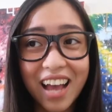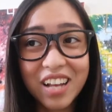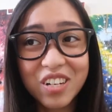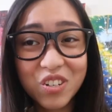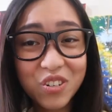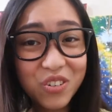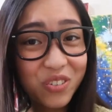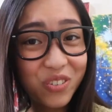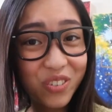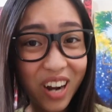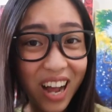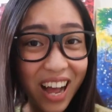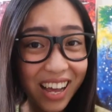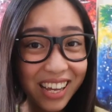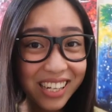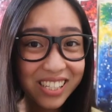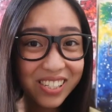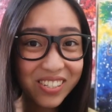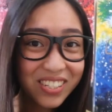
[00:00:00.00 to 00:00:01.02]
I
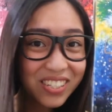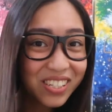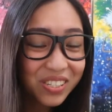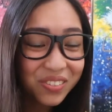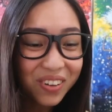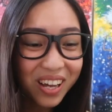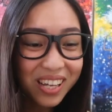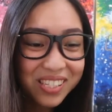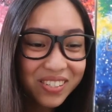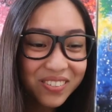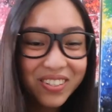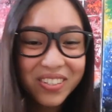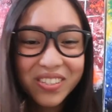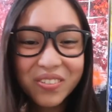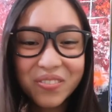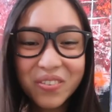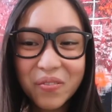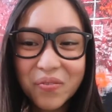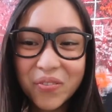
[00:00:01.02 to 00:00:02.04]
try as much as
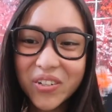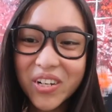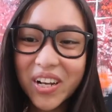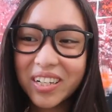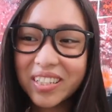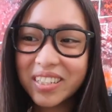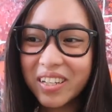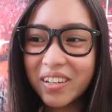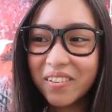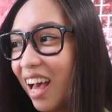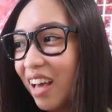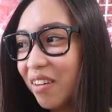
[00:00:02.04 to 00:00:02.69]
possible to be productive.